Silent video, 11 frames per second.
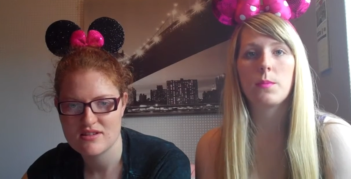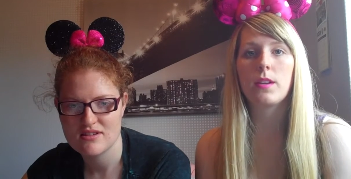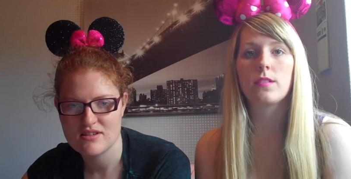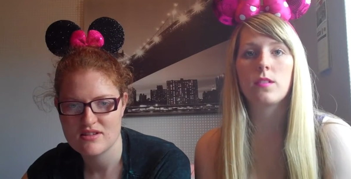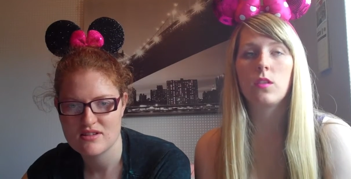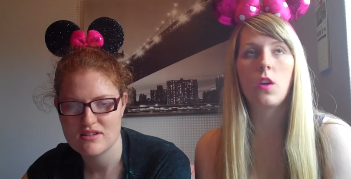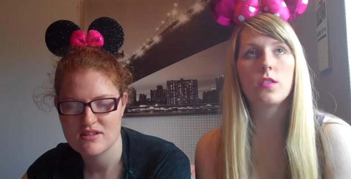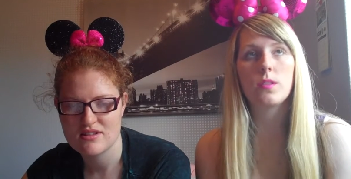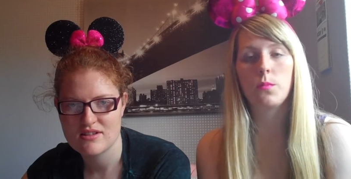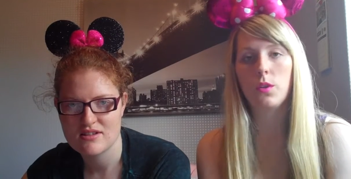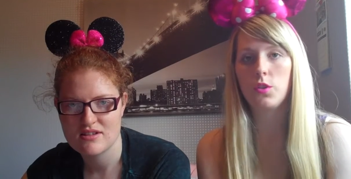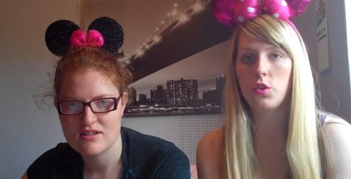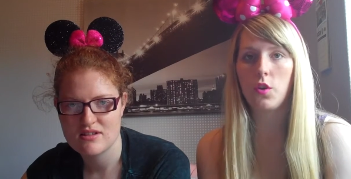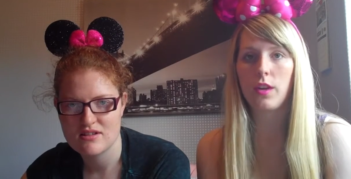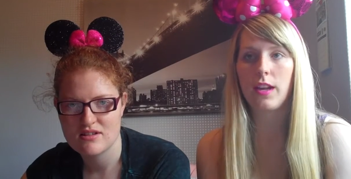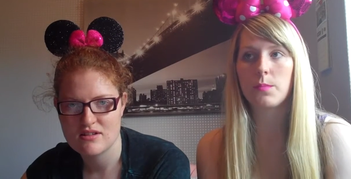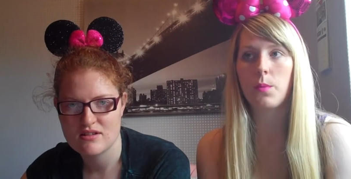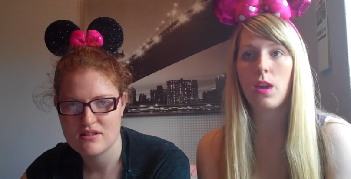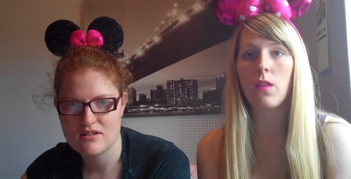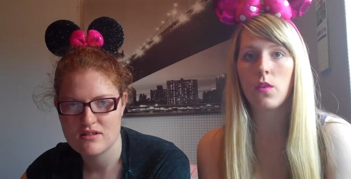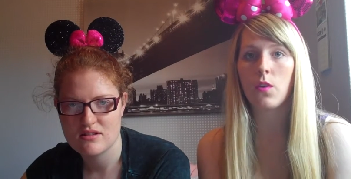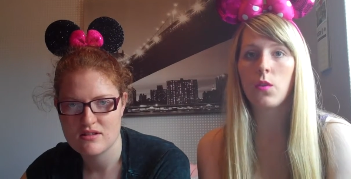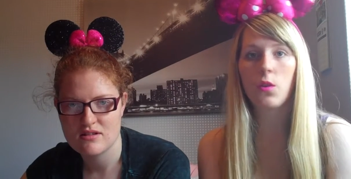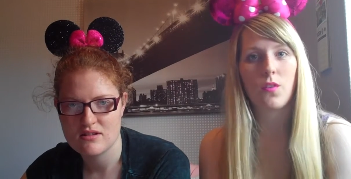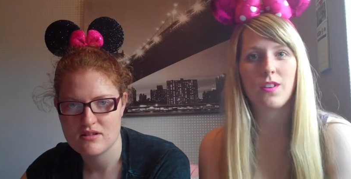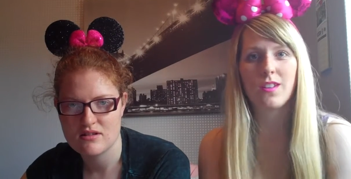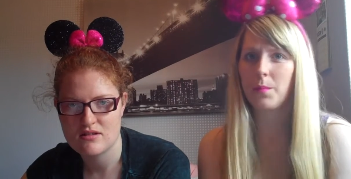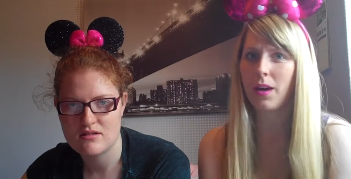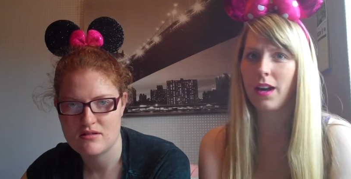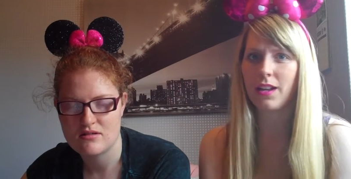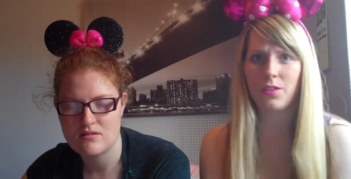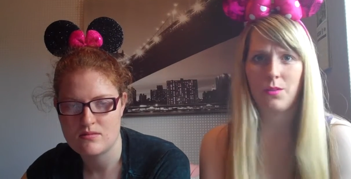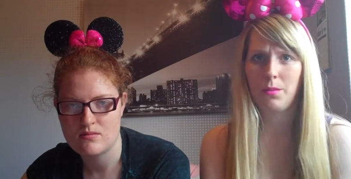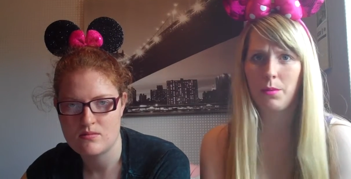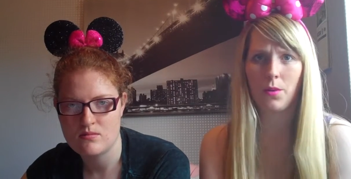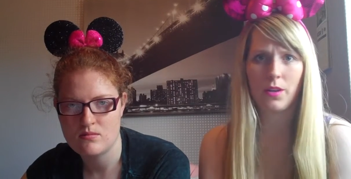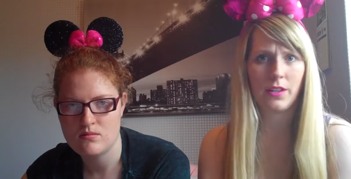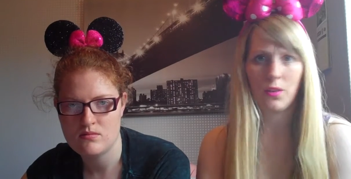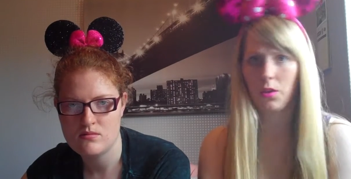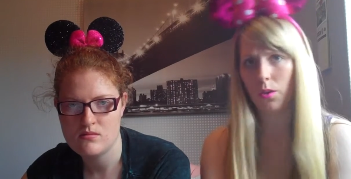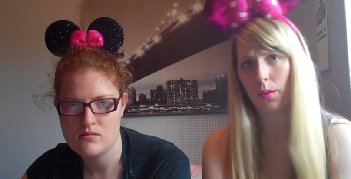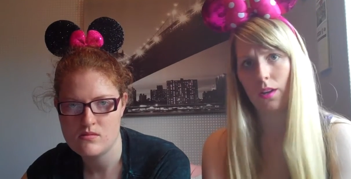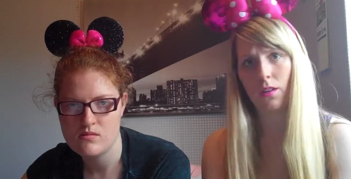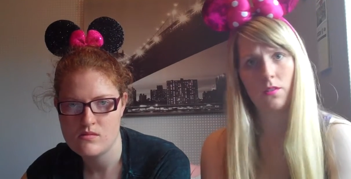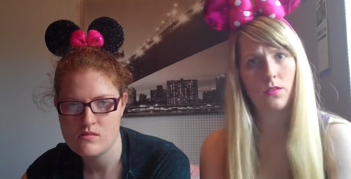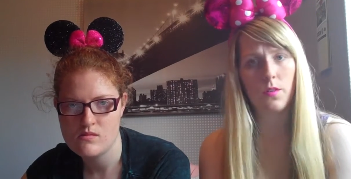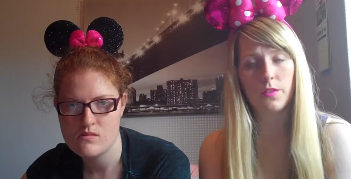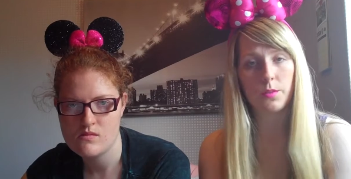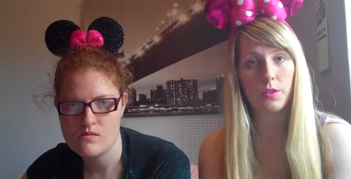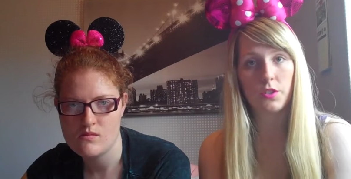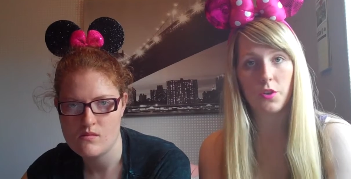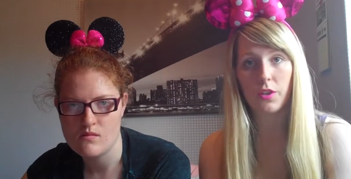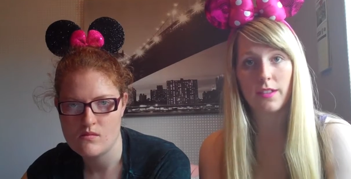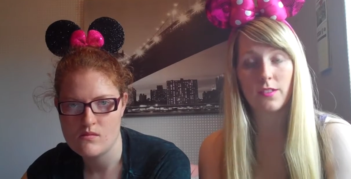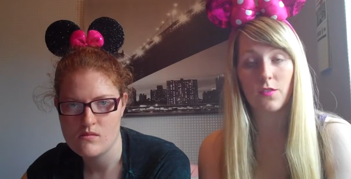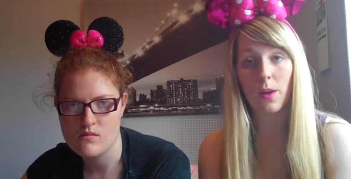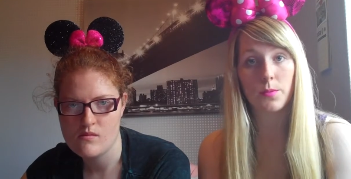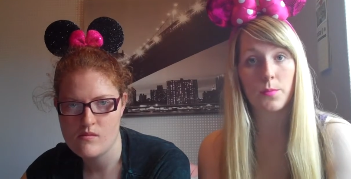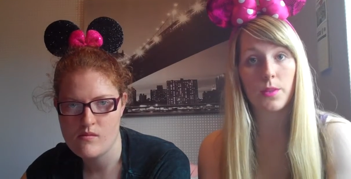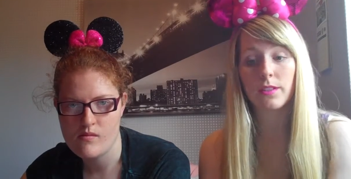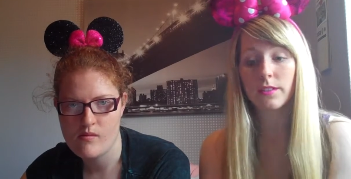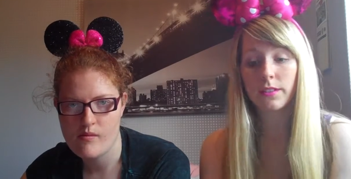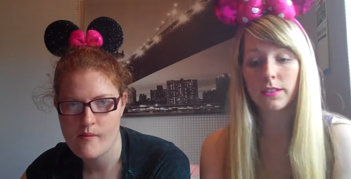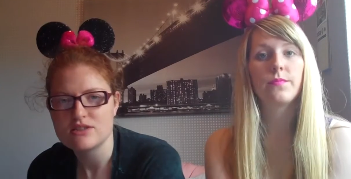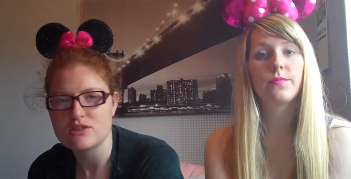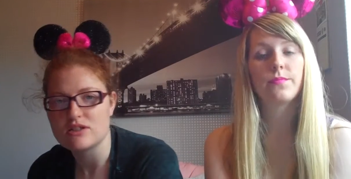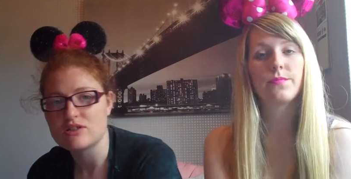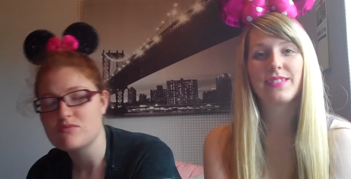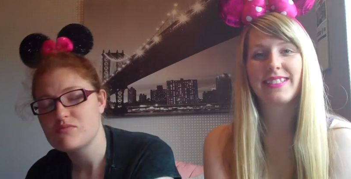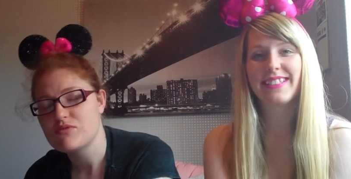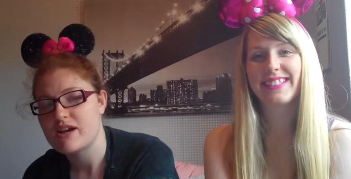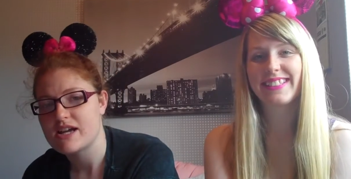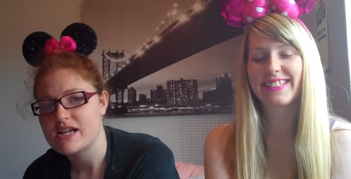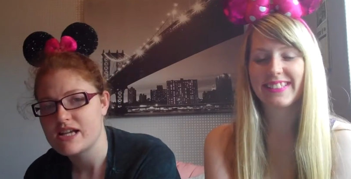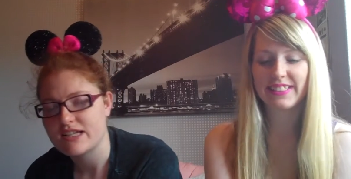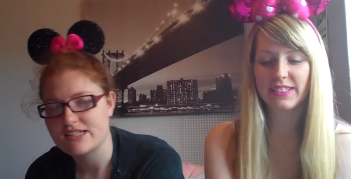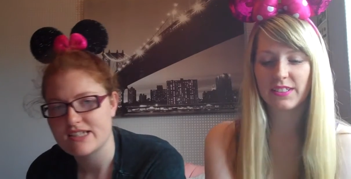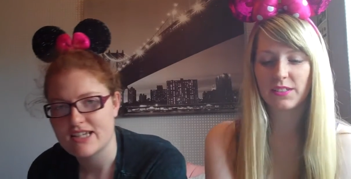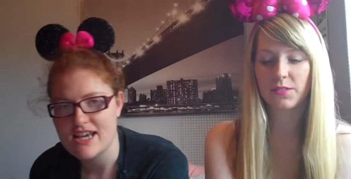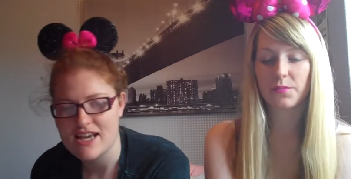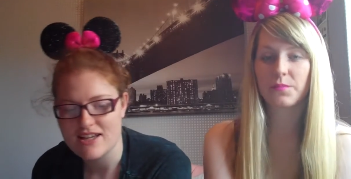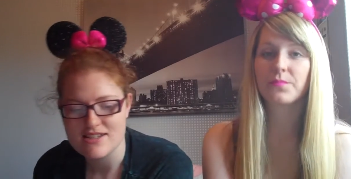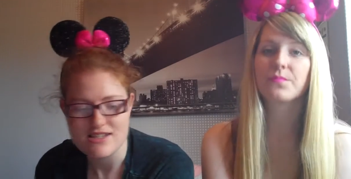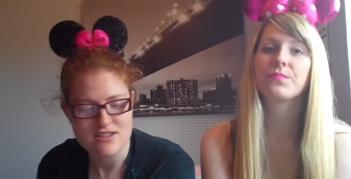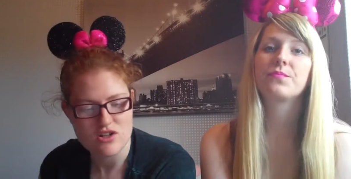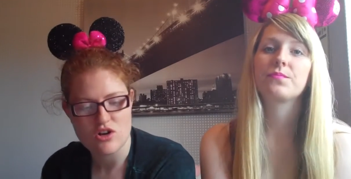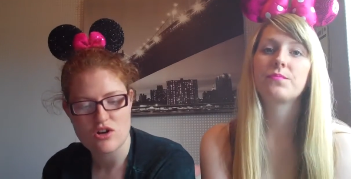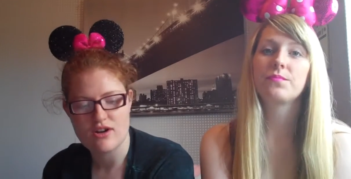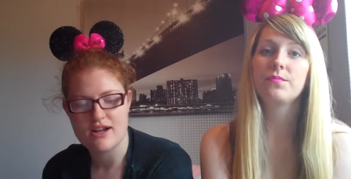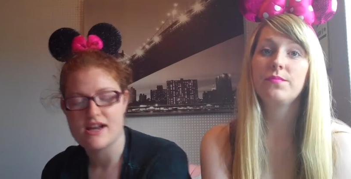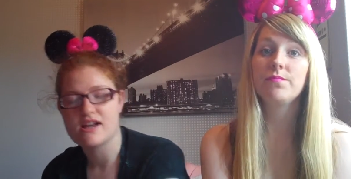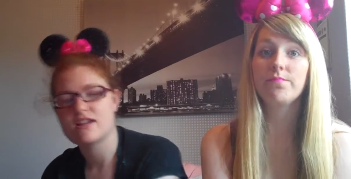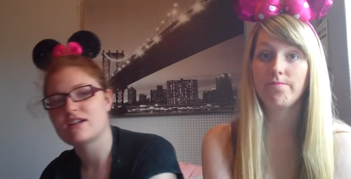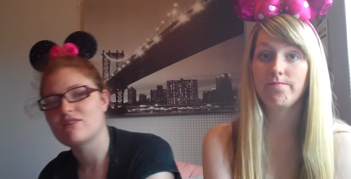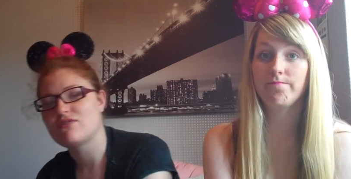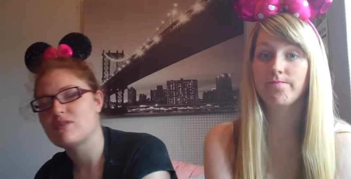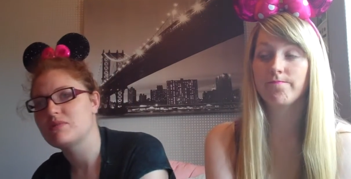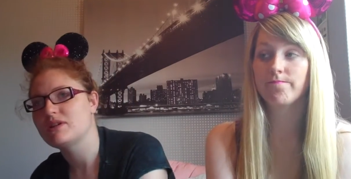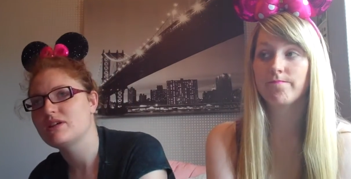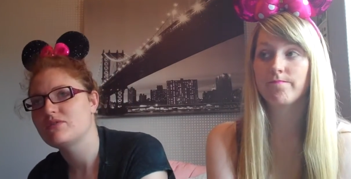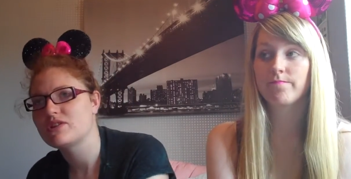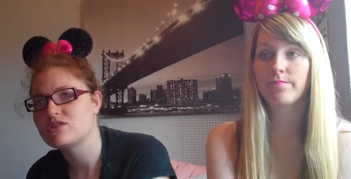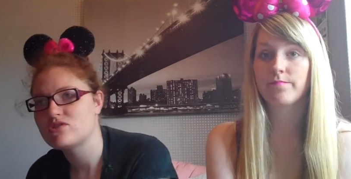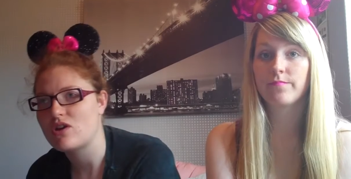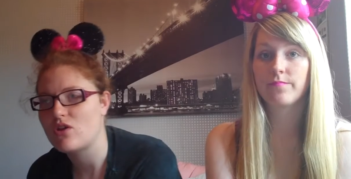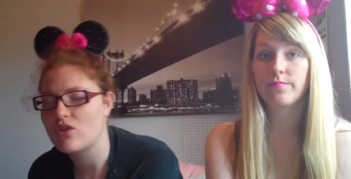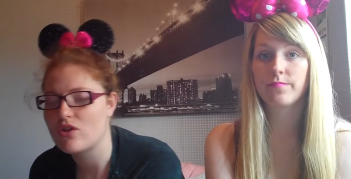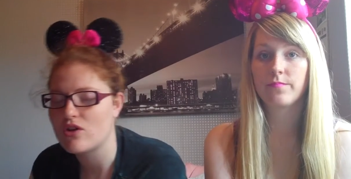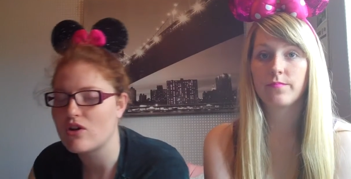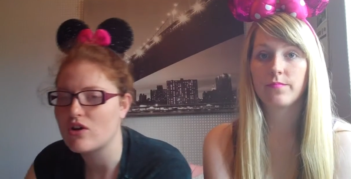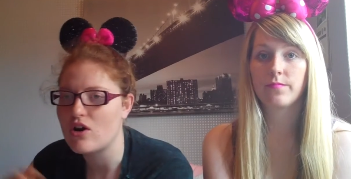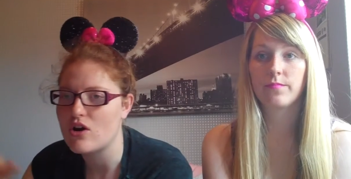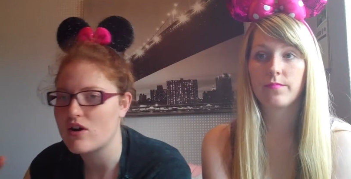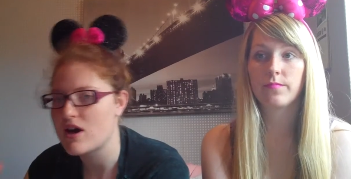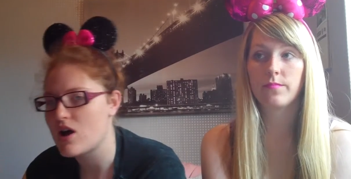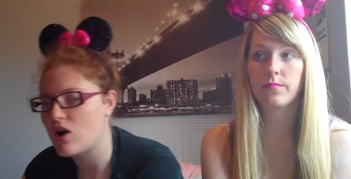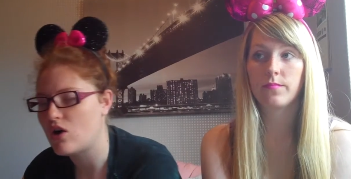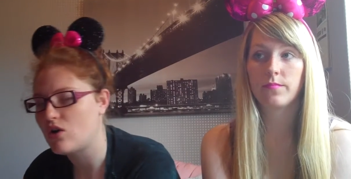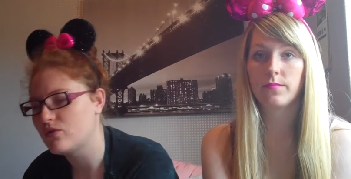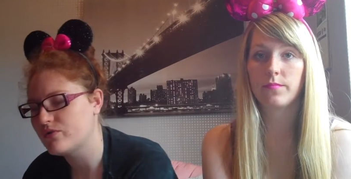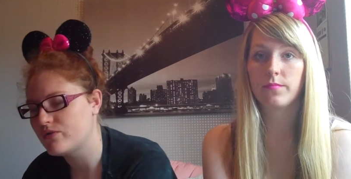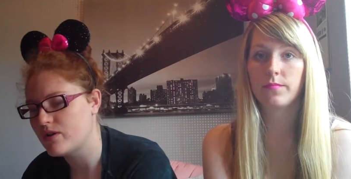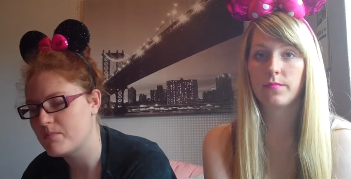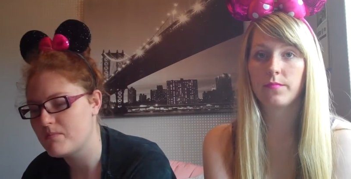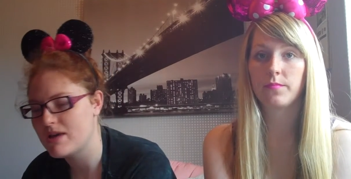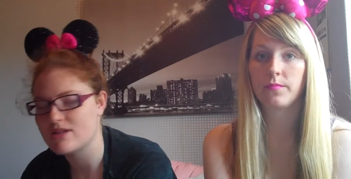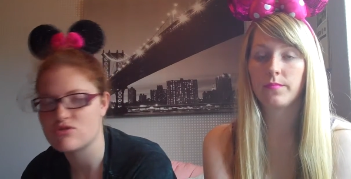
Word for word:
Speaker 1: because there's lots in World Showcase, but if you're at the other end of the park you don't want to be walking the whole way over to World Showcase to grab something.
Speaker 2: So at number 8 is Casey's Corner, I believe it's on the corner of Main